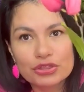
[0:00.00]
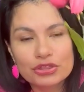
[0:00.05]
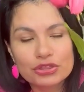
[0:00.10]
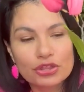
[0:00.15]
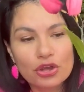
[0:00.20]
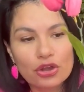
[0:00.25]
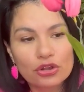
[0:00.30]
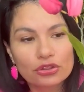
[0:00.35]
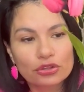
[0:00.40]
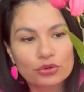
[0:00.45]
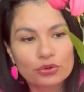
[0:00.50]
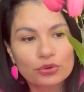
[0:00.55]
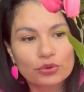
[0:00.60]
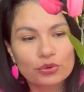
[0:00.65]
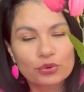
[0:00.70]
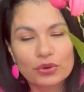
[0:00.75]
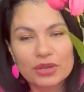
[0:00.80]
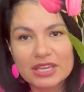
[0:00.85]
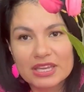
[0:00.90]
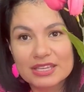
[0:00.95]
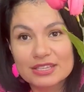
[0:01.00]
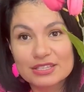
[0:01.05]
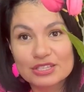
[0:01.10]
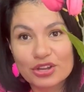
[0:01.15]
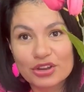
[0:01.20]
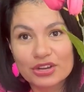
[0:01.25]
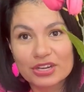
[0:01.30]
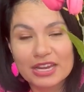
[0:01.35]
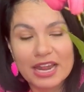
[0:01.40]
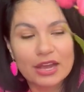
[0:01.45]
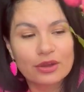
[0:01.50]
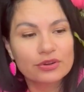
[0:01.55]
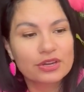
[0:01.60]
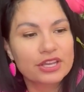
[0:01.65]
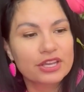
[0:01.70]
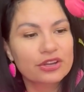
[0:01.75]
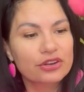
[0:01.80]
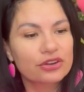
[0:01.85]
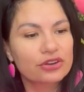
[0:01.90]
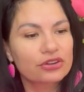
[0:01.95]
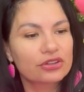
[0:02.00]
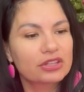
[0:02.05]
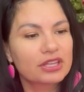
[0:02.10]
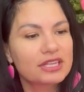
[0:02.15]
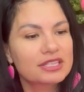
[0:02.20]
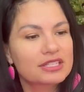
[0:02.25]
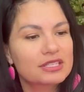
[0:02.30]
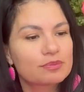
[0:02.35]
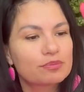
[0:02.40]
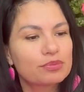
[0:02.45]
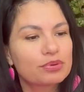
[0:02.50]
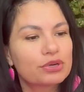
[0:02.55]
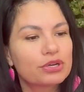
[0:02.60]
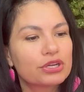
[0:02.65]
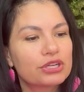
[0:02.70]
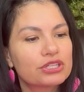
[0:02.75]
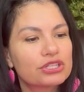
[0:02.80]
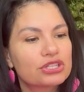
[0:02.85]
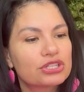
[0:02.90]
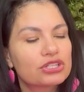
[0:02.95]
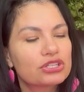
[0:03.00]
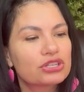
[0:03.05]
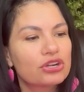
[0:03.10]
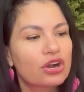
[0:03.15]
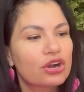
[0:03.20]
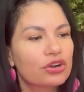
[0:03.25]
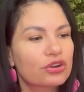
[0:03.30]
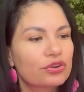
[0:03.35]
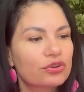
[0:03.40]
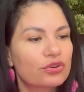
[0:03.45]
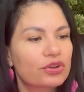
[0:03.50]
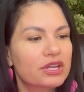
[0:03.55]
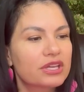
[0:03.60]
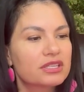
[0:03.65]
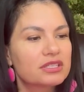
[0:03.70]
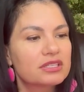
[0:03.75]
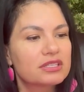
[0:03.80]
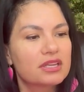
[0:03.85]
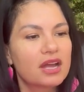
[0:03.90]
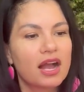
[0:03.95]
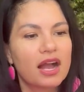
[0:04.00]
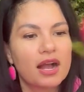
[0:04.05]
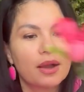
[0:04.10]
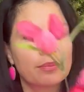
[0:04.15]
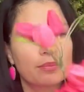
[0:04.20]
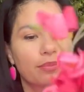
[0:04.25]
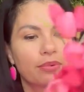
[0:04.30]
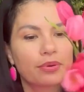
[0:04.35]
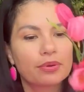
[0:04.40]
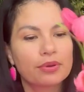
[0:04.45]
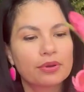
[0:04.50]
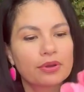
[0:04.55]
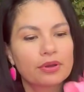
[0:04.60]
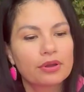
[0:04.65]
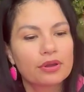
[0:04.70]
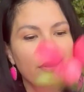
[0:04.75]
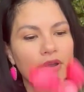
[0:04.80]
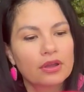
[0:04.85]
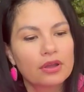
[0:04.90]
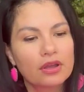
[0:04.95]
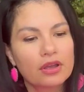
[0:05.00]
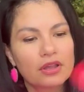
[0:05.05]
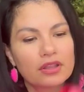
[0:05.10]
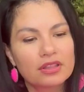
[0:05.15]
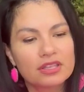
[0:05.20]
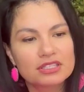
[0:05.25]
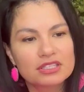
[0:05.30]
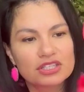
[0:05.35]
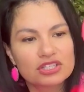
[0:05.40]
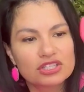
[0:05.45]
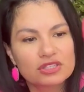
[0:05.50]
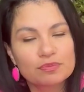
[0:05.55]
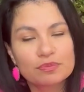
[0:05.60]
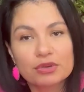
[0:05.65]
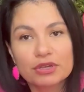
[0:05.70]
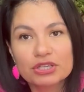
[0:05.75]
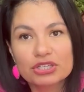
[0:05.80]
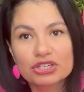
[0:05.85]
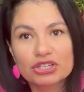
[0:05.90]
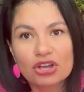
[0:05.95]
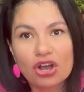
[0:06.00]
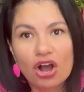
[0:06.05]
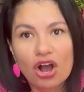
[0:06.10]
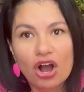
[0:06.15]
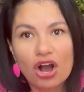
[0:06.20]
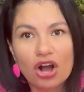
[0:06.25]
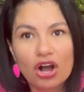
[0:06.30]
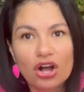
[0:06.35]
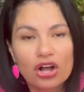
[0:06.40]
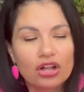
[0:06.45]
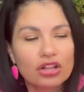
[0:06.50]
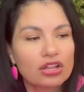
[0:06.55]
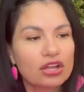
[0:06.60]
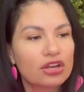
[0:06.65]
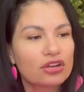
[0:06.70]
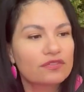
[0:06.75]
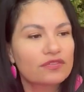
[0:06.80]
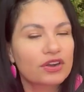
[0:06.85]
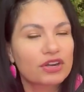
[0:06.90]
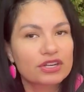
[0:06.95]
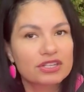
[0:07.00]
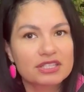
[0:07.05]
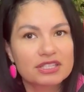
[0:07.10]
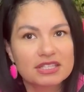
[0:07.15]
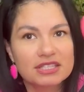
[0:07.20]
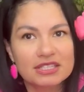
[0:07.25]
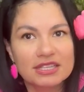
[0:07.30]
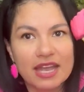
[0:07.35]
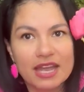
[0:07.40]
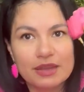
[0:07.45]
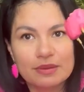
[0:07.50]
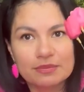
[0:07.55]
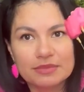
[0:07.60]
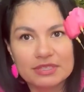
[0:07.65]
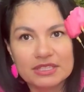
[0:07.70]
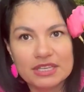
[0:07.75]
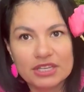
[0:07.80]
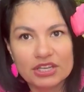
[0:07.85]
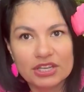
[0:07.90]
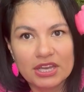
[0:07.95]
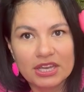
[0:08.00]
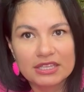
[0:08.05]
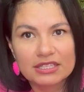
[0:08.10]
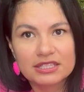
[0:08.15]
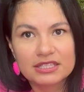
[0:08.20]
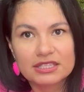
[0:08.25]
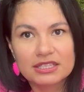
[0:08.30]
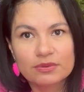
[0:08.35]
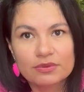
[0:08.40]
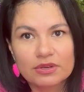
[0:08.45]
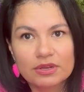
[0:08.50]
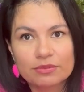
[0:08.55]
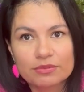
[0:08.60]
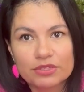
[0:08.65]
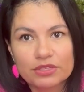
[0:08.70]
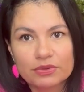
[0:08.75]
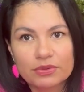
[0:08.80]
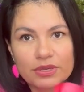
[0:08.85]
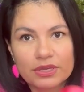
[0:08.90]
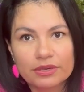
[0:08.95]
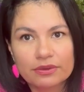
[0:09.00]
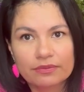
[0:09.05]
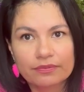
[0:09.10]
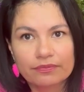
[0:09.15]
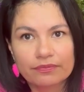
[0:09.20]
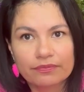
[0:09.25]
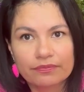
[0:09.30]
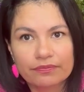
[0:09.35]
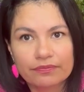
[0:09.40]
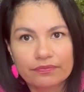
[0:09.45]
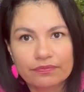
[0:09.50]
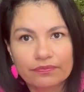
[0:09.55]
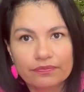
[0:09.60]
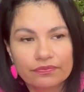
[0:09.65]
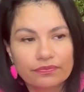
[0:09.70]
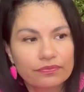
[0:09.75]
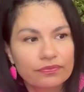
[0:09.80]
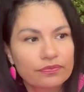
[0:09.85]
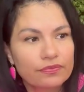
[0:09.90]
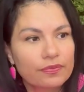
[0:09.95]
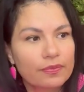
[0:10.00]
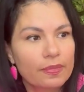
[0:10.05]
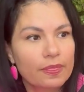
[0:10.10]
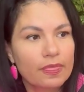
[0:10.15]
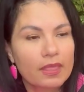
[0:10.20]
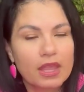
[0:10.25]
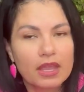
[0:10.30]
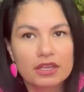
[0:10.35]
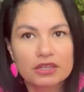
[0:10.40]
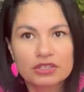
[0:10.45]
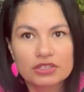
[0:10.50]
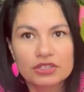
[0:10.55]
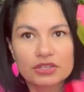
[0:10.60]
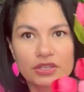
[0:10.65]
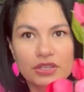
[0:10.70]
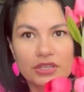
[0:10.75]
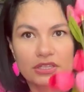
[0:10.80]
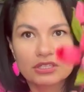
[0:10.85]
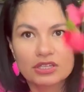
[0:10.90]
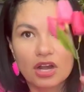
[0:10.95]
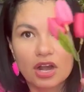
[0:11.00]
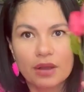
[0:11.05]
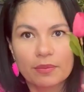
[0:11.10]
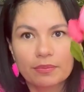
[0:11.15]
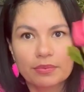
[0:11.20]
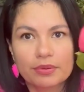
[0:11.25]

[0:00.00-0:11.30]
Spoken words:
Our little greens are down here. Let's push our greens up. Let's just push all of our stems, can you guys see what I'm doing, to the top.